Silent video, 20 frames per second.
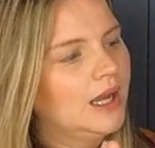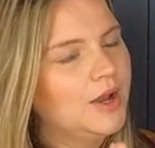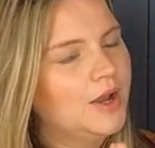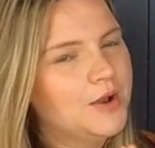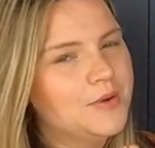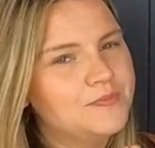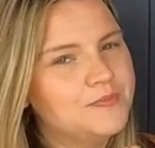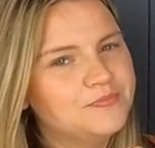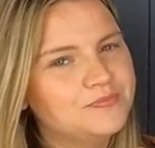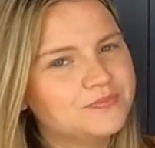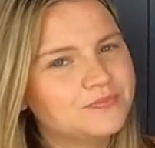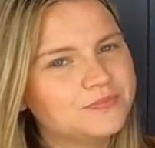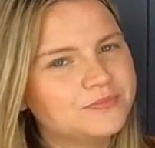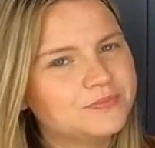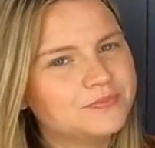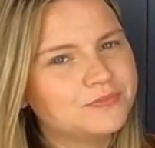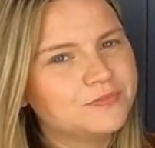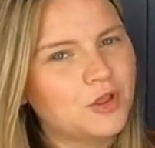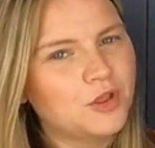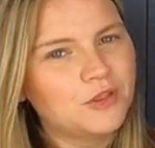
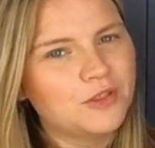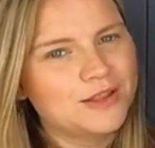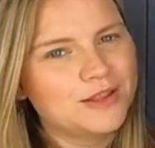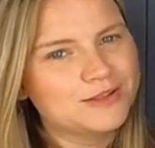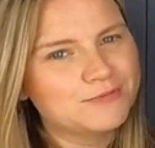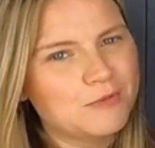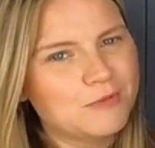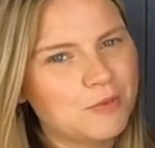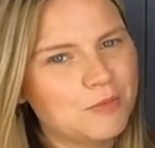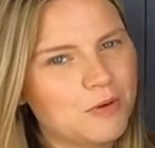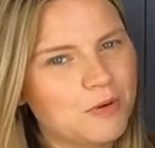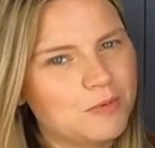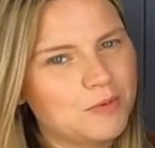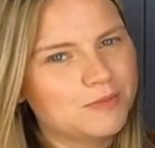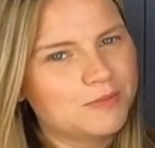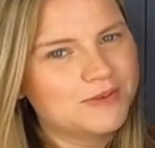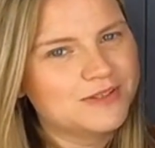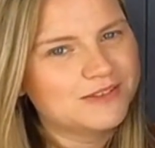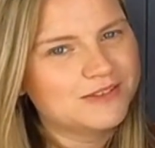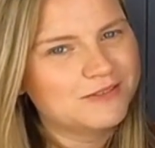Not that that's my
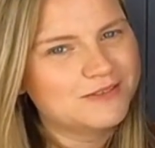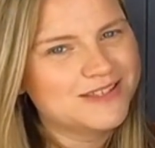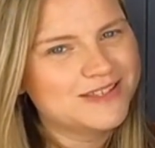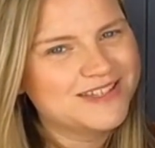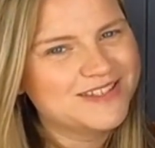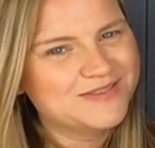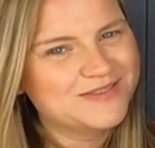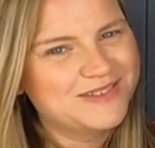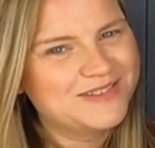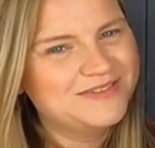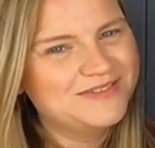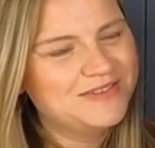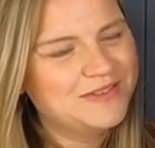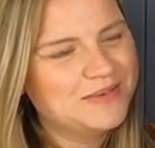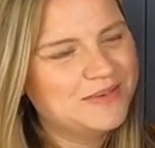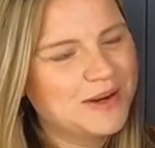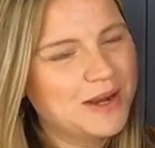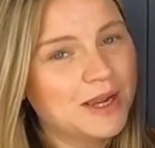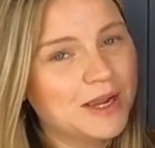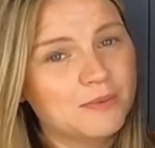problem because that was his one
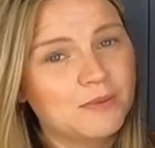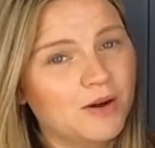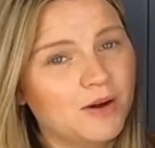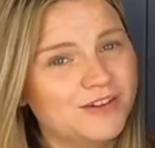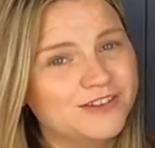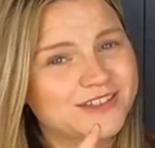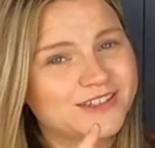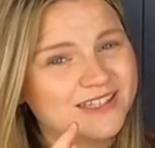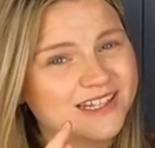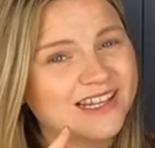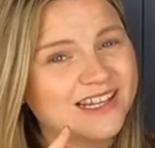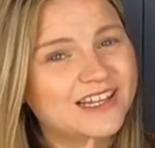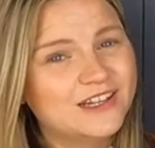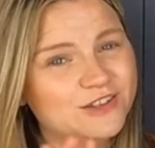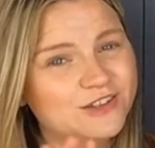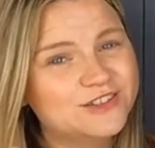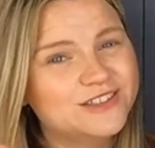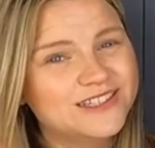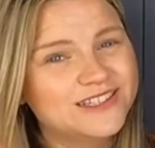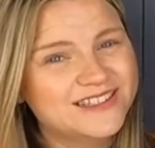for work, but honestly, he
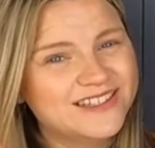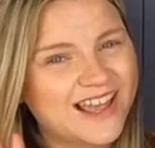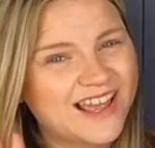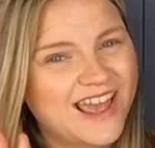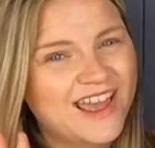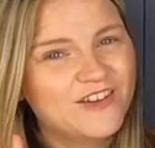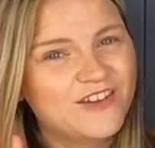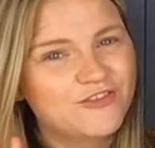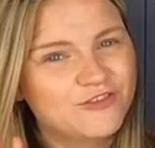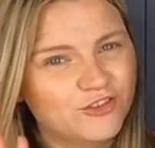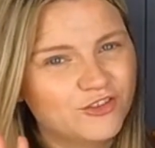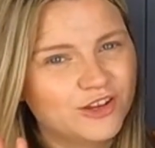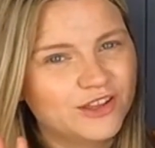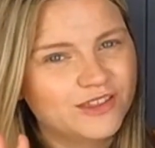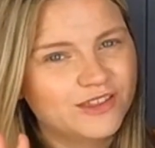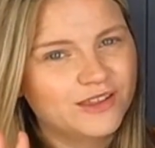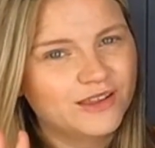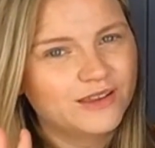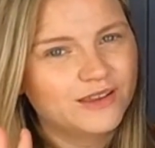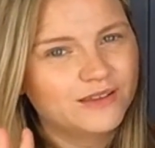loses
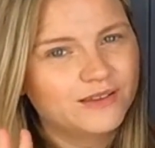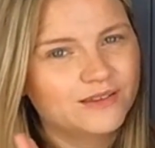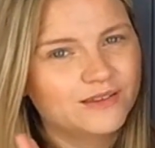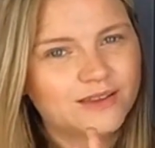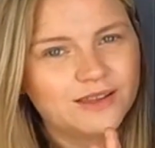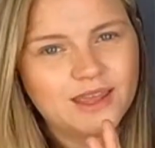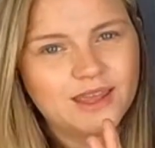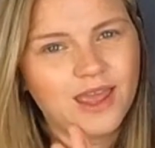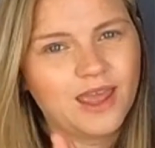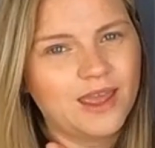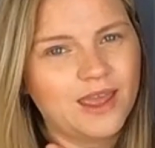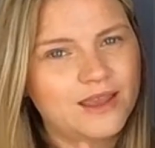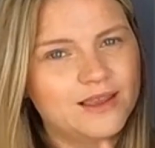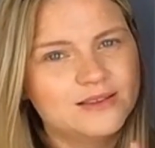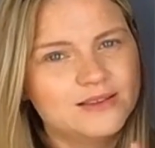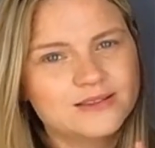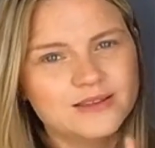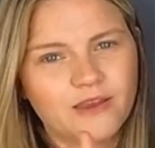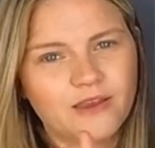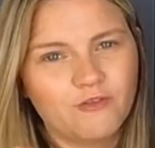everything.
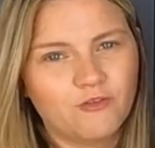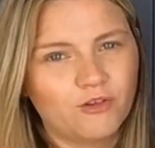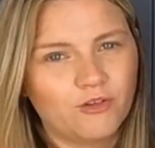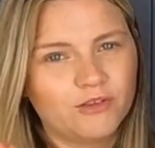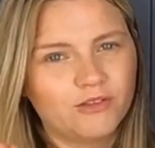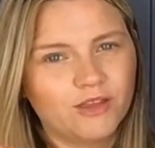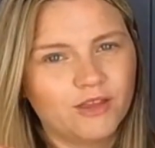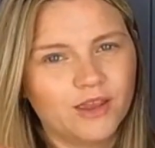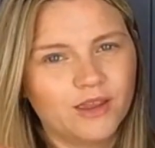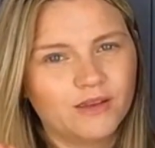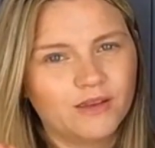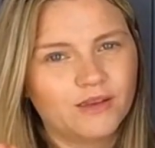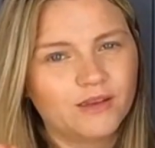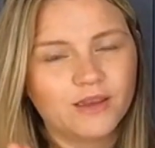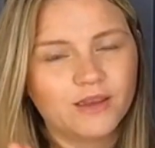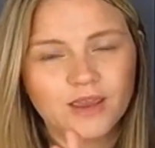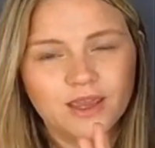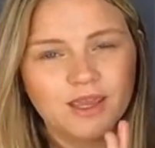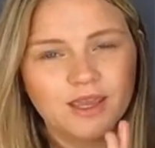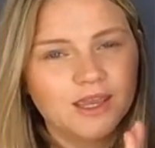Keys,
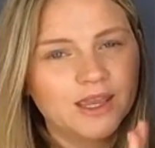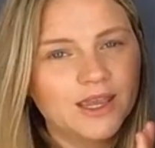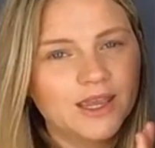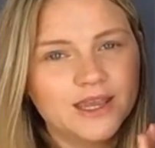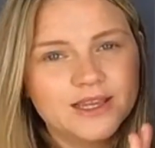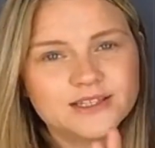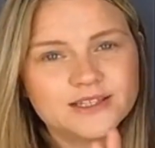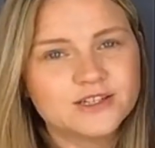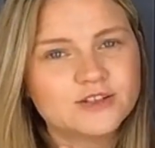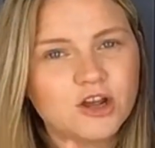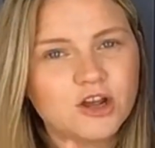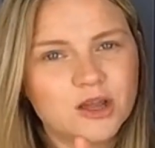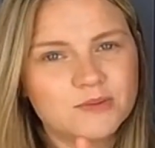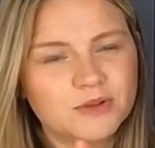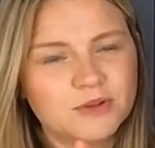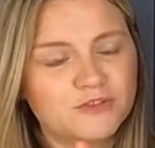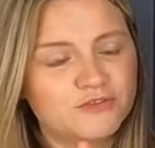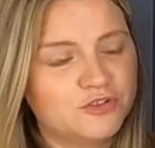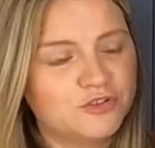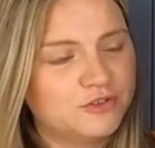everything. He's a
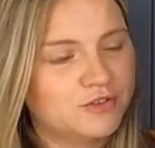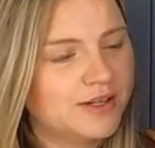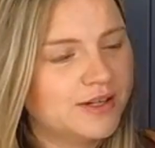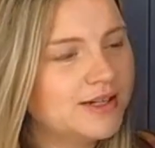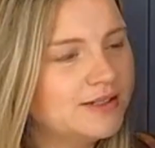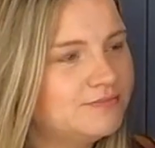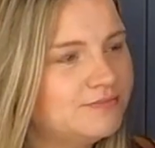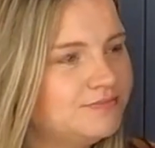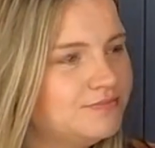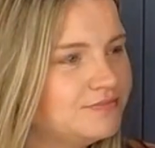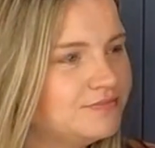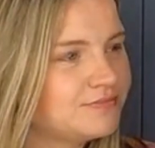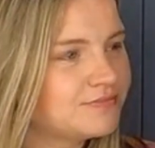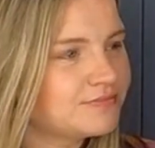nightmare for it.